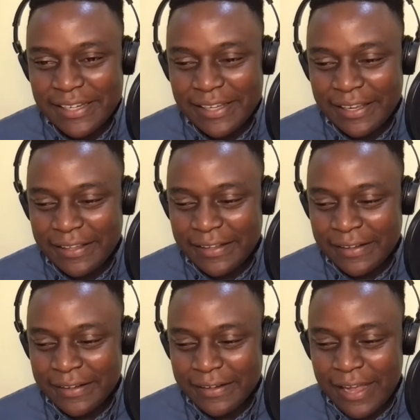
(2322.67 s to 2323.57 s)

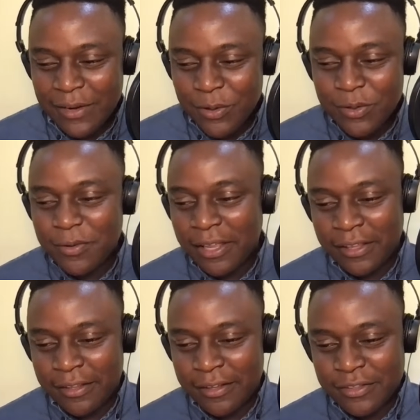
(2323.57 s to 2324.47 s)
I know
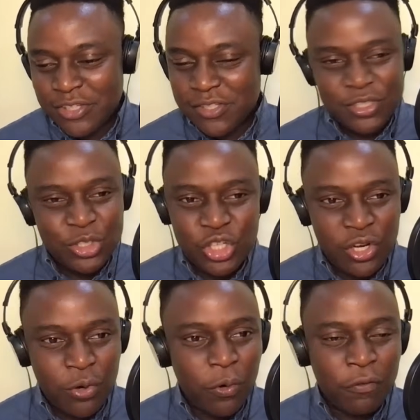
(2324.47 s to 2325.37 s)
just in
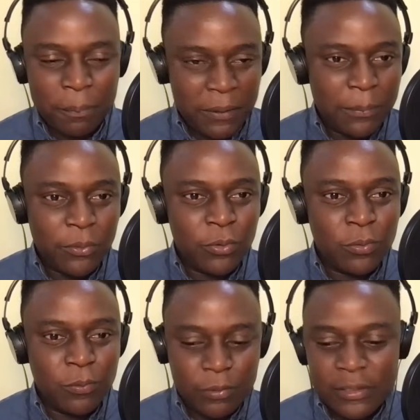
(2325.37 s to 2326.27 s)
general for
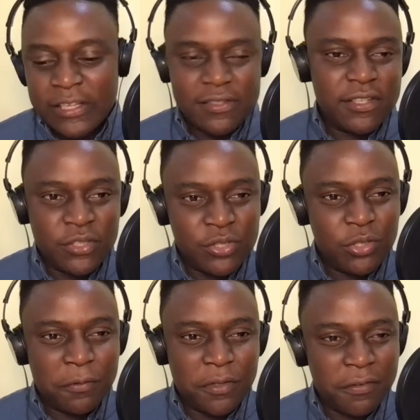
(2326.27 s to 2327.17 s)
people listening to
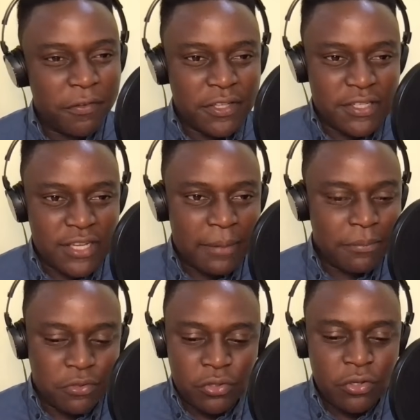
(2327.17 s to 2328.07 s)
you for the first time
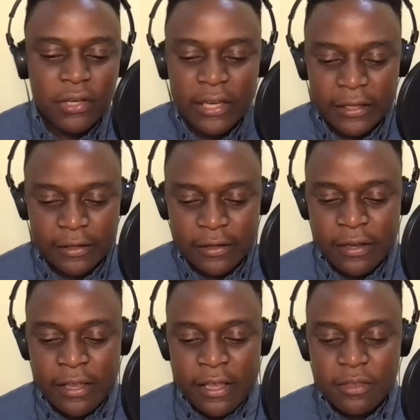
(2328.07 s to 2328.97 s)
to know
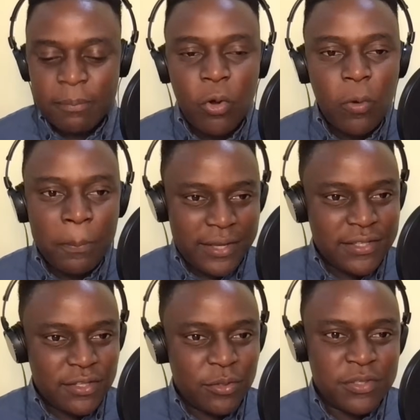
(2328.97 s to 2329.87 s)
the more
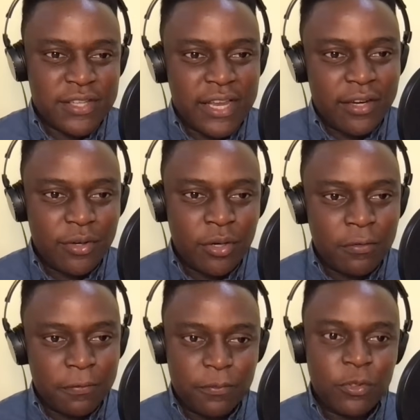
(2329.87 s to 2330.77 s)
personal side
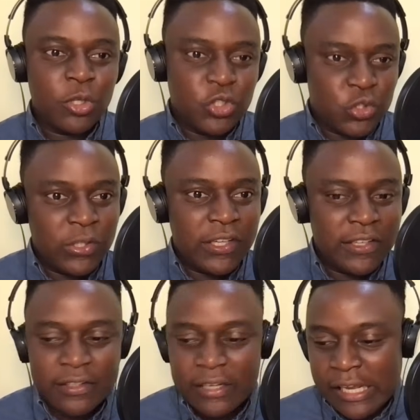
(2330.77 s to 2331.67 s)
of
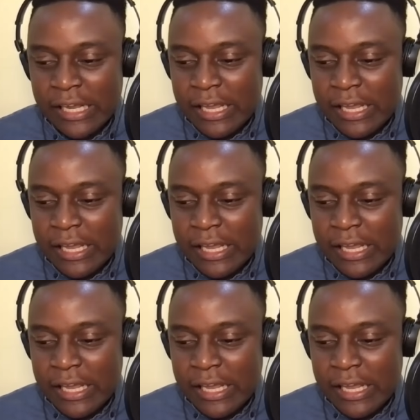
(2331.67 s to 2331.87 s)
Julian.